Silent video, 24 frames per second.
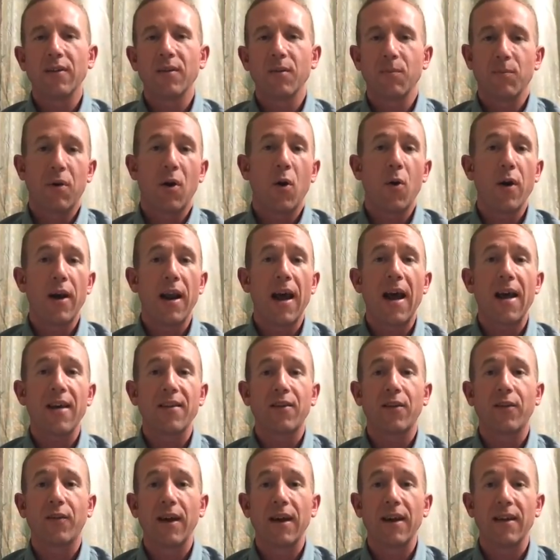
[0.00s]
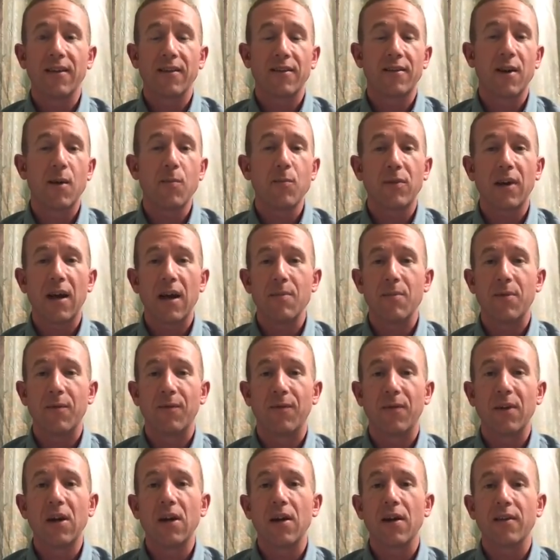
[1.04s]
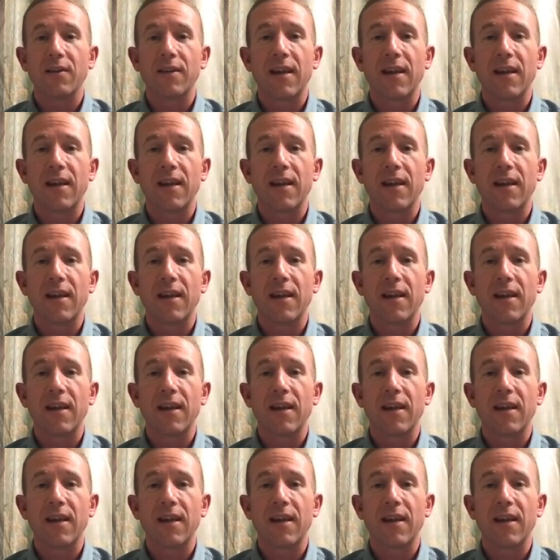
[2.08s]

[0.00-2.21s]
The poet has to write in some type of verse.